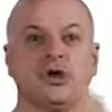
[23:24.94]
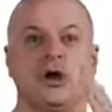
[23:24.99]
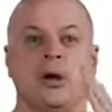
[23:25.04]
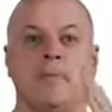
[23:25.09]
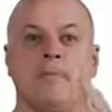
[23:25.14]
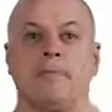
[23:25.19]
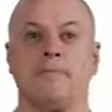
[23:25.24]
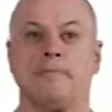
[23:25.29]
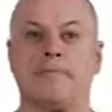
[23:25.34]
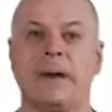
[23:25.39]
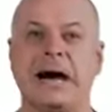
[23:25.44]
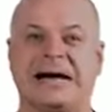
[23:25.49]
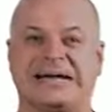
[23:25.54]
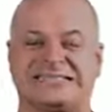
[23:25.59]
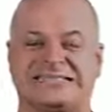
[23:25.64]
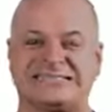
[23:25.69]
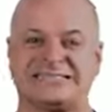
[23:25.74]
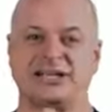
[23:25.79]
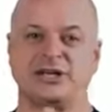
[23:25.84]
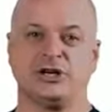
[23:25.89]

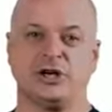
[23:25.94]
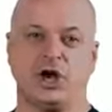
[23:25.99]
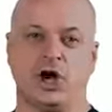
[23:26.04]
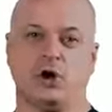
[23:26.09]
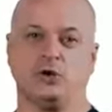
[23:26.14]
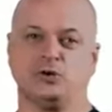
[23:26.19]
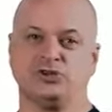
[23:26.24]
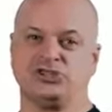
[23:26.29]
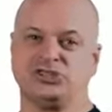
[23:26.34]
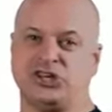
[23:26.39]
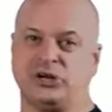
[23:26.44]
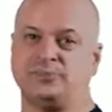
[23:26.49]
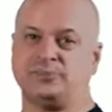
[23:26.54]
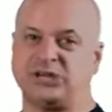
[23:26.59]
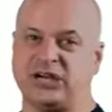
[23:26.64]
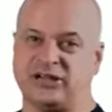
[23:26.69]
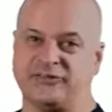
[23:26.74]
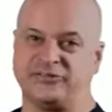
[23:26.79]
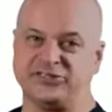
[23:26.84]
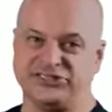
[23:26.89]
must-know
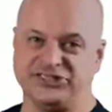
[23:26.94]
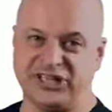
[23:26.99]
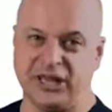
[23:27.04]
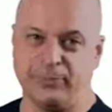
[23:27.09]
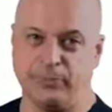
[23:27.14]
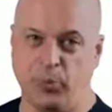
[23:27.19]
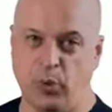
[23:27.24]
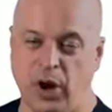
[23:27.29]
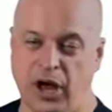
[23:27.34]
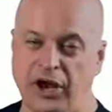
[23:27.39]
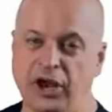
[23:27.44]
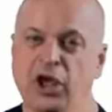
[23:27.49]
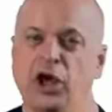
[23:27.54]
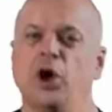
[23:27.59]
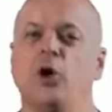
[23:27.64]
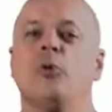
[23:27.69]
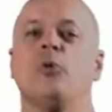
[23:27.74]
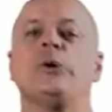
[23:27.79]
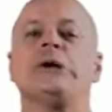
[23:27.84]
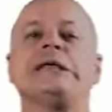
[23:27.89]
subject for step 1.
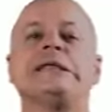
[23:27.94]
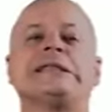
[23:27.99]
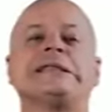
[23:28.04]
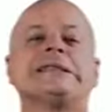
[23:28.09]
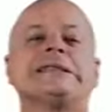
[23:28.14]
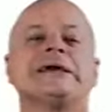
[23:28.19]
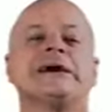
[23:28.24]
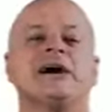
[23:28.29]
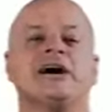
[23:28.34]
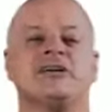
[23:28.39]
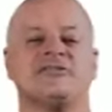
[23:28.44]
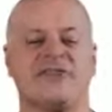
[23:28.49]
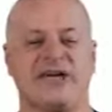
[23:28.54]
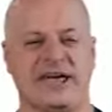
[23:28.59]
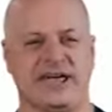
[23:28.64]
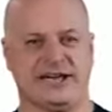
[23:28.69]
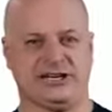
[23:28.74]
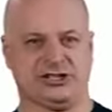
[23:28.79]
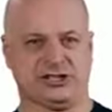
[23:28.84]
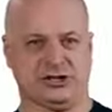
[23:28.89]
We love
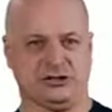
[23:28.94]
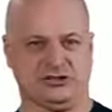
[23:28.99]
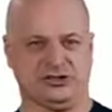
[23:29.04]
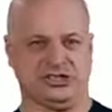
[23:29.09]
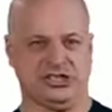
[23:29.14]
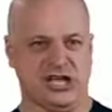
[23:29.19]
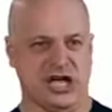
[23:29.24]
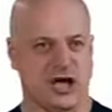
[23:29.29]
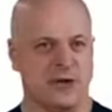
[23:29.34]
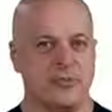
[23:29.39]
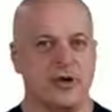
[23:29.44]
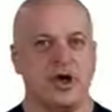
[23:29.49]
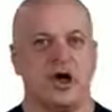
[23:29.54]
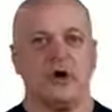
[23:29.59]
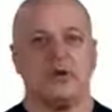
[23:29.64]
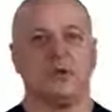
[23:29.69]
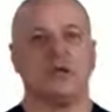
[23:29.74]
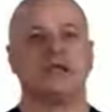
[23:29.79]
HOCM. We